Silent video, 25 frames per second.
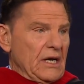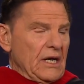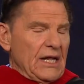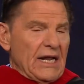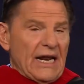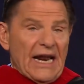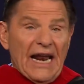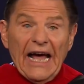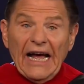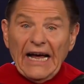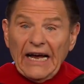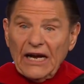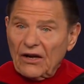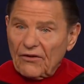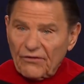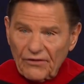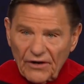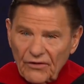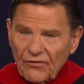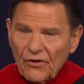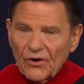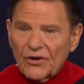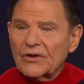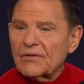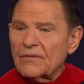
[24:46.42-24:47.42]
that I have
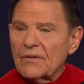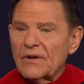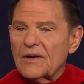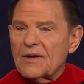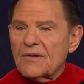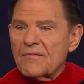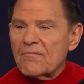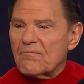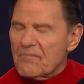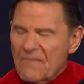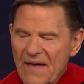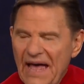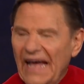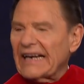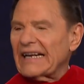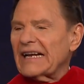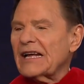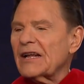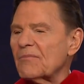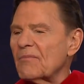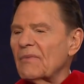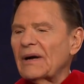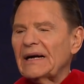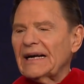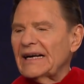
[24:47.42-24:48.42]
ever met
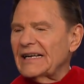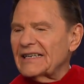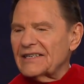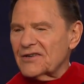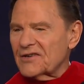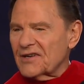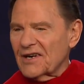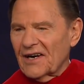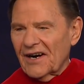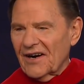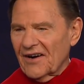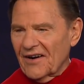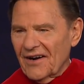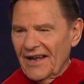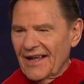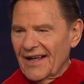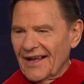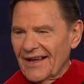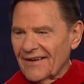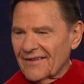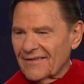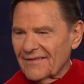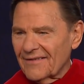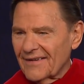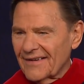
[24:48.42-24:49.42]
in my entire
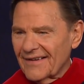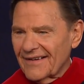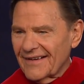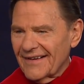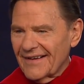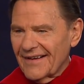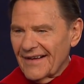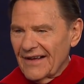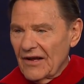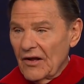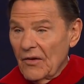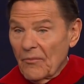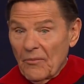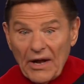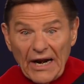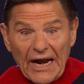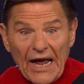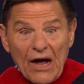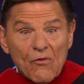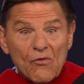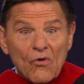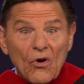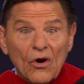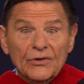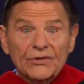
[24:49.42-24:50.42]
life. But
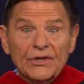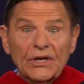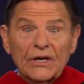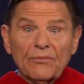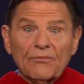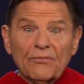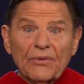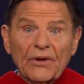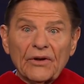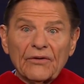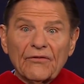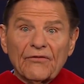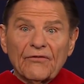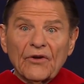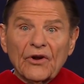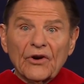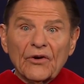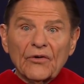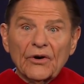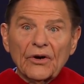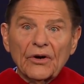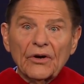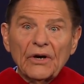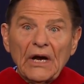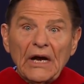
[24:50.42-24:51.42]
I walked up in front
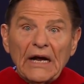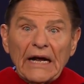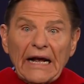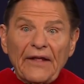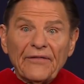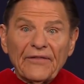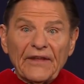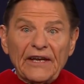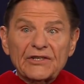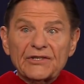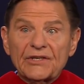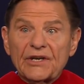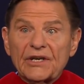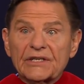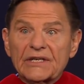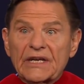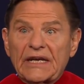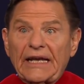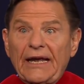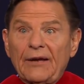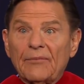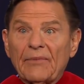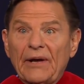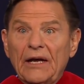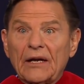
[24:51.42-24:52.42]
of her, and this just
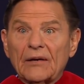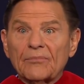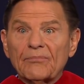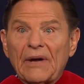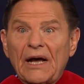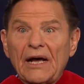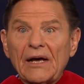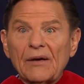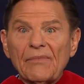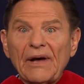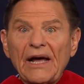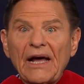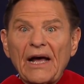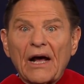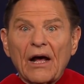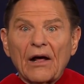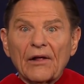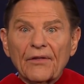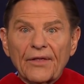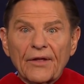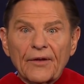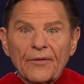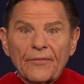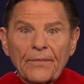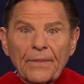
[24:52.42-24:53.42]
came out of my
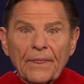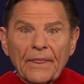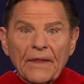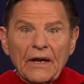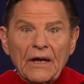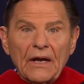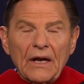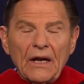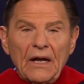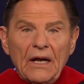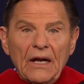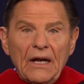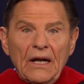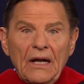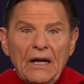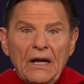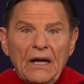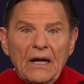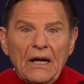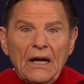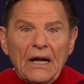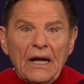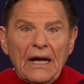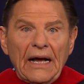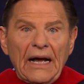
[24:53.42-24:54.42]
mouth.
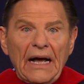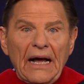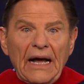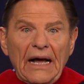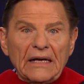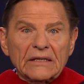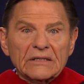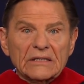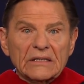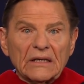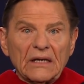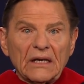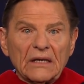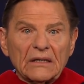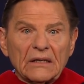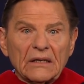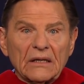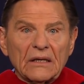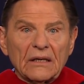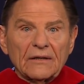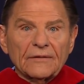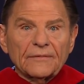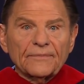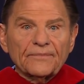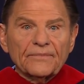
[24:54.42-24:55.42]
I said,
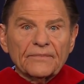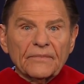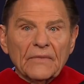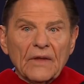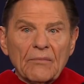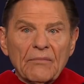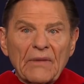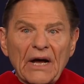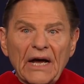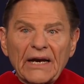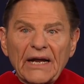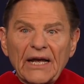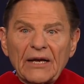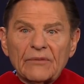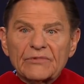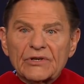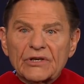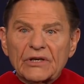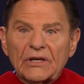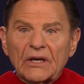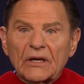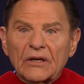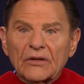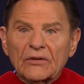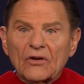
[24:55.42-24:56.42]
my name's
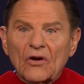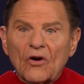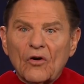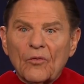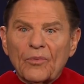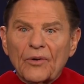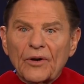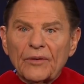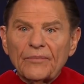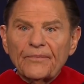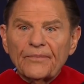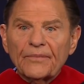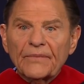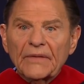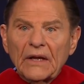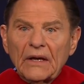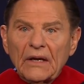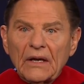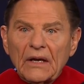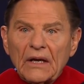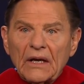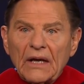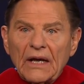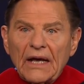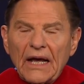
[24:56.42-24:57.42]
Kenneth Copeland,
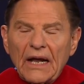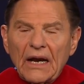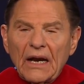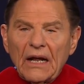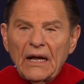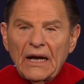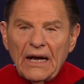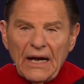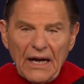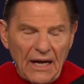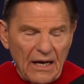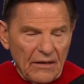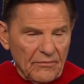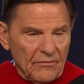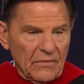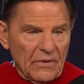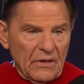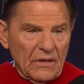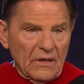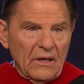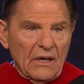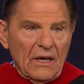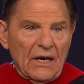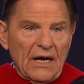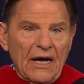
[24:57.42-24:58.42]
and
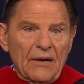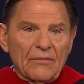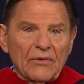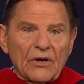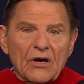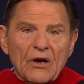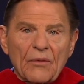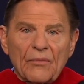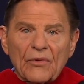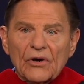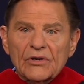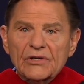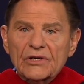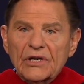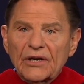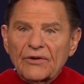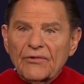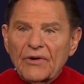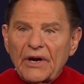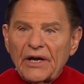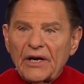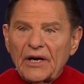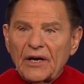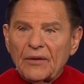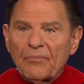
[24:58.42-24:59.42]
I'm a commercially
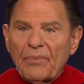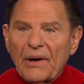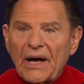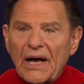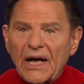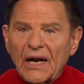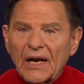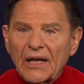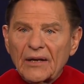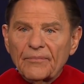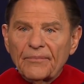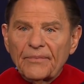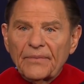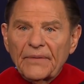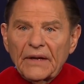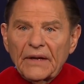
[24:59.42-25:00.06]
rated pilot,